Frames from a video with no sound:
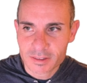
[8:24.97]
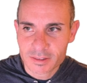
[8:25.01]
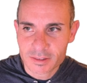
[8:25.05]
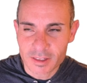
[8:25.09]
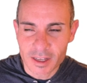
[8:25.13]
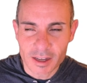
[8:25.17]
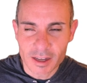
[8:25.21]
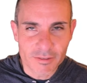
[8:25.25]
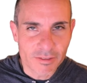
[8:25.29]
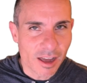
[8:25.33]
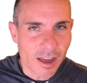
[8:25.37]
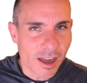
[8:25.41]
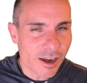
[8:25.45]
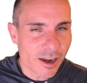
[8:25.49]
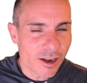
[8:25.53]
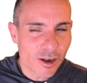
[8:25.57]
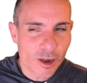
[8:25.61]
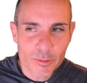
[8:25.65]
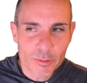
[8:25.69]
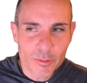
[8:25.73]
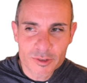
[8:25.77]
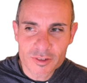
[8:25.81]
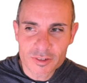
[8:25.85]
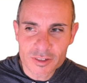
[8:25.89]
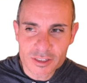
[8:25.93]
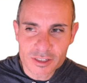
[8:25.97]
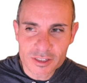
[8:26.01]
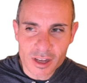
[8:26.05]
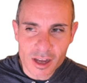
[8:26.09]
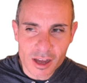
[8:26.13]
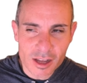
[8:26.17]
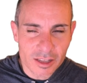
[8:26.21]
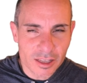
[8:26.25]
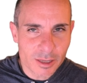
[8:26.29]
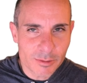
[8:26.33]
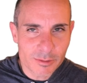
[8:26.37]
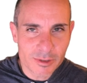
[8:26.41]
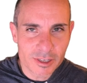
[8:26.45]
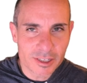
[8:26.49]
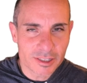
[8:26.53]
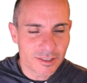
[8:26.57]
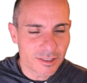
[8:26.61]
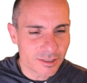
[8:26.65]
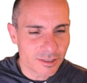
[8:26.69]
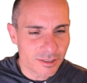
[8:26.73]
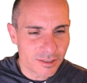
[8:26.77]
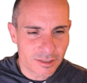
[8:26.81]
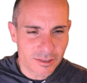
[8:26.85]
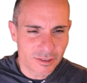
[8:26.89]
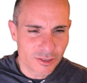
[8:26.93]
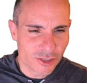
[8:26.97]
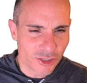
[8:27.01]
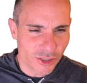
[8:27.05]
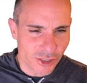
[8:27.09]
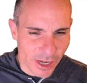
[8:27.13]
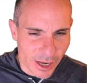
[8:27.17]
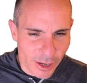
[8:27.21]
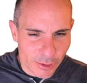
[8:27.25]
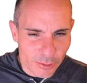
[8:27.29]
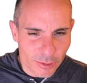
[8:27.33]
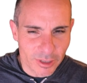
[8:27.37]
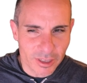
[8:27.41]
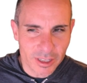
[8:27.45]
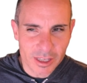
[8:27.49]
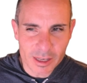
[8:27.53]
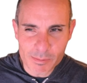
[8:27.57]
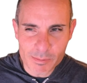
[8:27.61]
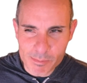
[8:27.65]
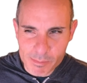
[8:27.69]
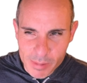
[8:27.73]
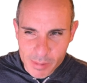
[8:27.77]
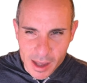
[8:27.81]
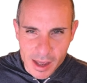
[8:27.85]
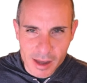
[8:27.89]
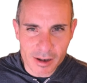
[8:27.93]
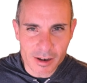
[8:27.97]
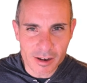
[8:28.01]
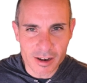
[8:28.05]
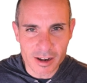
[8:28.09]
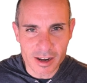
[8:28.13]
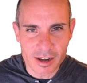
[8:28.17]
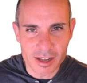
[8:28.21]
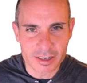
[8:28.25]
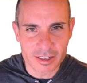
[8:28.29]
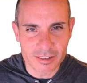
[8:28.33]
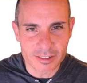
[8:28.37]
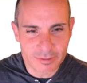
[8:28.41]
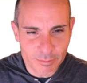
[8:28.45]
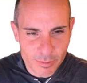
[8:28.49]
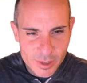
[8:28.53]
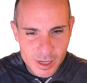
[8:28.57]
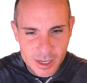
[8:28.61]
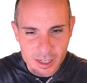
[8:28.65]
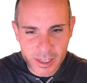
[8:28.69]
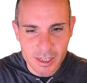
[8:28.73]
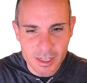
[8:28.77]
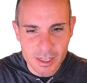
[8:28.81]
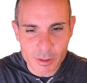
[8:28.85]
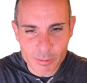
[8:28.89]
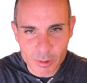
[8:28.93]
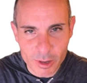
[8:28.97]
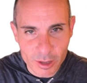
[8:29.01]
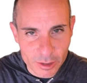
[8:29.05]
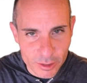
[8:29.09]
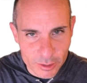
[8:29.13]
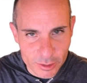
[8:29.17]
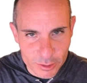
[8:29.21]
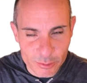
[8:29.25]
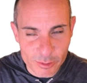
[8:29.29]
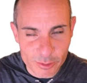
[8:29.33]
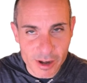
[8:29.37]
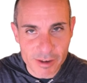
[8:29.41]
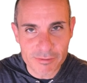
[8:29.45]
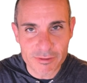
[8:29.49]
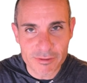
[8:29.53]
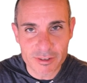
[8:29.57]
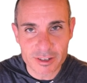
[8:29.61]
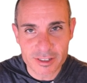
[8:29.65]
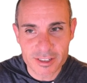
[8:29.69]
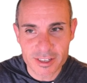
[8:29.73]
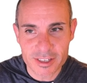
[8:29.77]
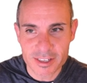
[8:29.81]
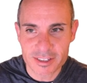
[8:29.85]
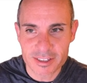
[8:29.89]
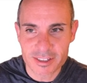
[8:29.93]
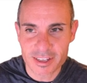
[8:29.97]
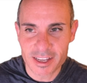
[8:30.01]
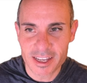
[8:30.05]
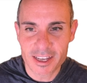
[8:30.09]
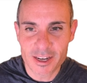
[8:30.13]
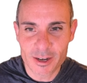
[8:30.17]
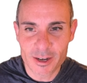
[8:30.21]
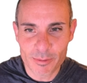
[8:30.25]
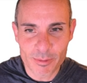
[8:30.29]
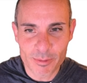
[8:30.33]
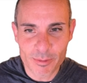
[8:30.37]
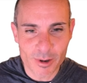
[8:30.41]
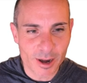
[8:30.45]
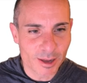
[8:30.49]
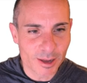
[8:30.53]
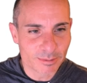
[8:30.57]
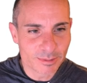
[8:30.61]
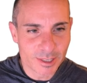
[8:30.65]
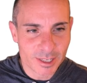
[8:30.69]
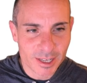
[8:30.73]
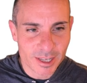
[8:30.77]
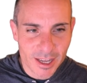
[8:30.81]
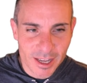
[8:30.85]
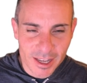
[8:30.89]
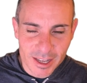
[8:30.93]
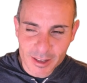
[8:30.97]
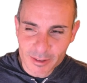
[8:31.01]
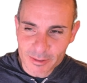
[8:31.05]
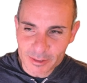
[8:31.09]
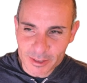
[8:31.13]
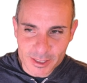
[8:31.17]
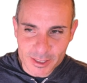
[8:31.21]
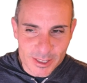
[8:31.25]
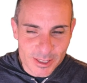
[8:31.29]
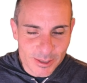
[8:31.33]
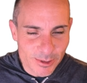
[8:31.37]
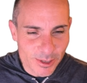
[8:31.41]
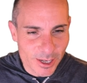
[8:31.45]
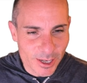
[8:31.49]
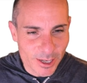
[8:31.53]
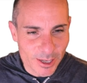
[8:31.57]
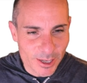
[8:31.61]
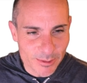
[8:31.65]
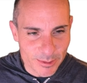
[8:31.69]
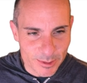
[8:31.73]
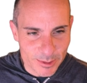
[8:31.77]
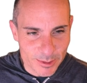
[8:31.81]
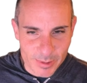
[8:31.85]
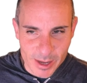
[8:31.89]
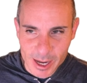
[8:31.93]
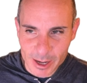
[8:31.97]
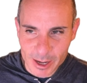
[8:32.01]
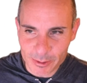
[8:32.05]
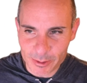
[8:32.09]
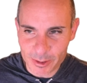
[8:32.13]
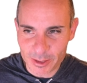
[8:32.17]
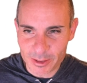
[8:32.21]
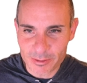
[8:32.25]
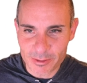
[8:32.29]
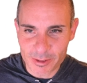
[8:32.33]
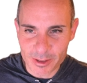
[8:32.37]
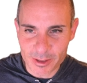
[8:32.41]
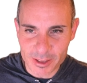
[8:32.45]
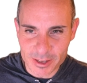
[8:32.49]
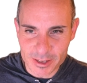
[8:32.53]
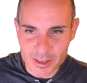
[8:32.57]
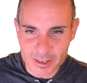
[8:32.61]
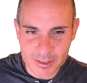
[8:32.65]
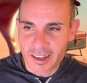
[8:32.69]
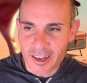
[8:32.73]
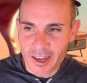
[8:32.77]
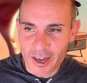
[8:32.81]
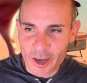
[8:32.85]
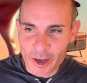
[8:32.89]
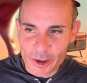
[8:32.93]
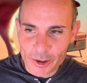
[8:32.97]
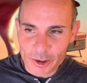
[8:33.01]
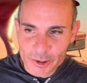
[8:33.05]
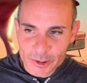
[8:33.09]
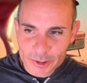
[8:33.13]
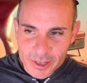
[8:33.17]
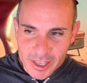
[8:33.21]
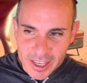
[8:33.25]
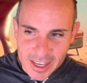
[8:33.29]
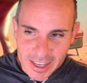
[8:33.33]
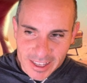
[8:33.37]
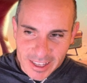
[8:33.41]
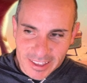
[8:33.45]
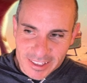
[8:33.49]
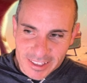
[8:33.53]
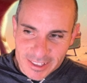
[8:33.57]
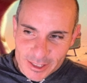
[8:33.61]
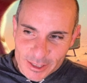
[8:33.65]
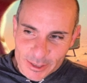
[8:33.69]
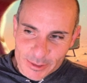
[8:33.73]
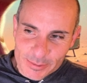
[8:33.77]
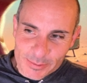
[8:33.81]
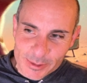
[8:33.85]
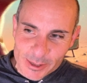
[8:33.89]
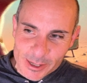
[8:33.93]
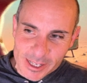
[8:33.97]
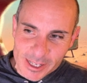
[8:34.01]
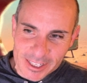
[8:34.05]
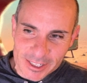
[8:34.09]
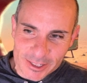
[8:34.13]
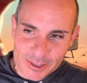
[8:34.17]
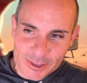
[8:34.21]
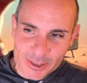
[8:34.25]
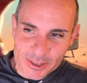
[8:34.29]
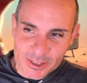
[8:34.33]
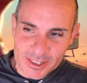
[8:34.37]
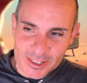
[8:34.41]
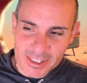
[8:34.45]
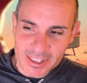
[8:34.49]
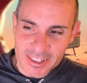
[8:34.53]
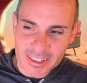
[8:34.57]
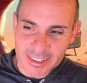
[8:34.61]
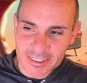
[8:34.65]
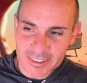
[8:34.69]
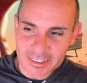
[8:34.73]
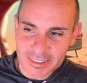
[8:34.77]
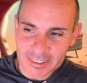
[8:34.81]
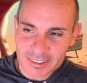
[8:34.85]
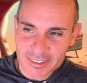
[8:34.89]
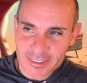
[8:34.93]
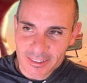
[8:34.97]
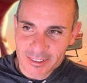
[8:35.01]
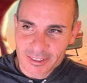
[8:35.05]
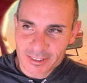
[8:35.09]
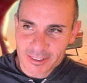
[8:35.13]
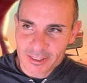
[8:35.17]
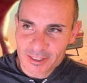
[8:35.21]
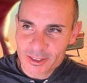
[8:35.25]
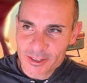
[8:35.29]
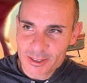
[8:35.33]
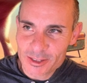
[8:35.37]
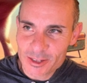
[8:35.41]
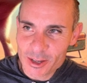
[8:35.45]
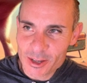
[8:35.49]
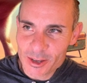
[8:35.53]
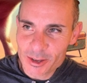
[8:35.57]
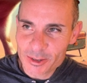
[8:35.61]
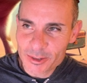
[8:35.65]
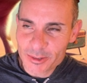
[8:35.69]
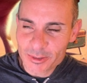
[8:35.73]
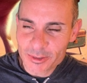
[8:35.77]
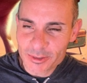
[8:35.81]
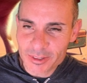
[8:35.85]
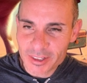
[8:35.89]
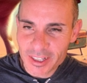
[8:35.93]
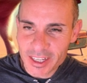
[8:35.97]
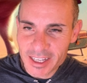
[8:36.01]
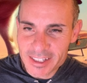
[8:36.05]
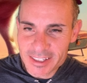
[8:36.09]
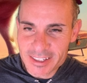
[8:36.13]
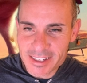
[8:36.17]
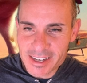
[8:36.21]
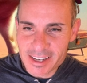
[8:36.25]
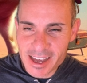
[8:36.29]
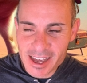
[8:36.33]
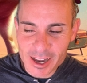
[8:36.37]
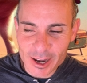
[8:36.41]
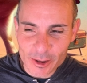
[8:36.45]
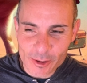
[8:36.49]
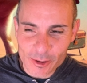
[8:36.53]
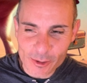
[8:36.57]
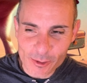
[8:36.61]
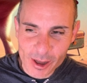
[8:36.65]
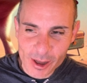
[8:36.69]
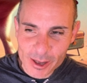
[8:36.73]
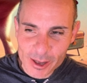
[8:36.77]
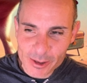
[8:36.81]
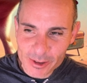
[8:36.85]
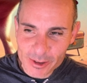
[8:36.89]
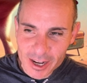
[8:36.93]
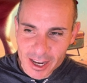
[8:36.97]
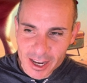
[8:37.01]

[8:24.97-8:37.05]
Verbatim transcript: Now, I have higher hopes for DALL-E because it's generally better at picking up all those references in a prompt. Let's see what it comes back with for this. Okay, this is pretty interesting. So it's not quite what I